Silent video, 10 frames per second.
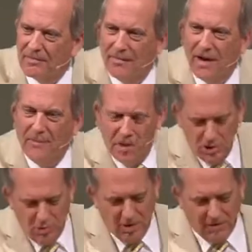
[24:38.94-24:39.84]
I mean,
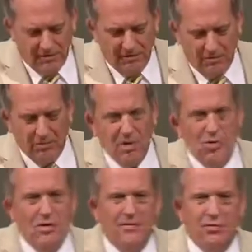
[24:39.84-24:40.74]
who would
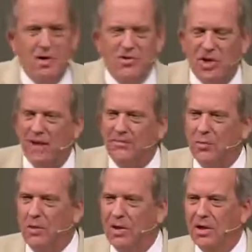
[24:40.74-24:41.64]
have read chapter
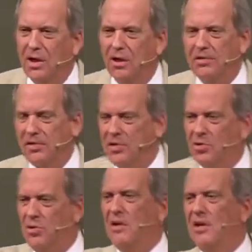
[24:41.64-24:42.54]
1 and looked at a
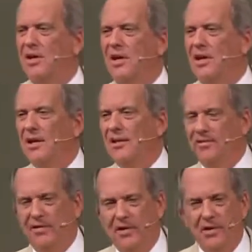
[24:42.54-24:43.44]
drunk king and
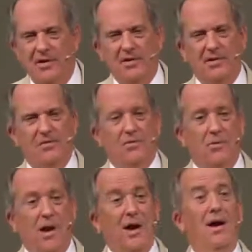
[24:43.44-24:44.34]
said,
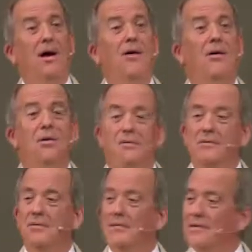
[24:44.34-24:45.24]
wow,
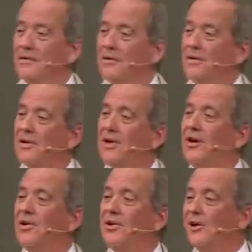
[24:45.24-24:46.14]
look
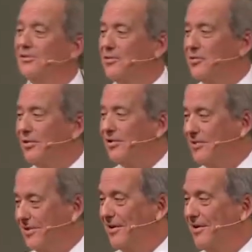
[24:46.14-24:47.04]
how God's at work
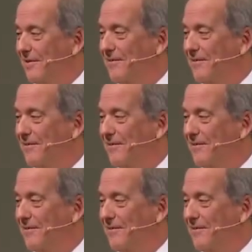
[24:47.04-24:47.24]
there.